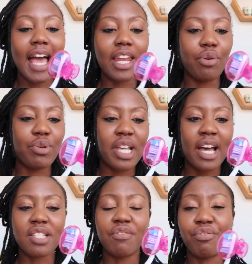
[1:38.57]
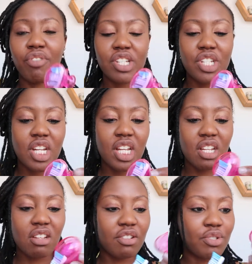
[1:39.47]
and it also has a
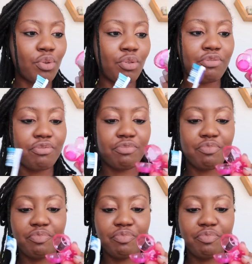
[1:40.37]
freshening sort of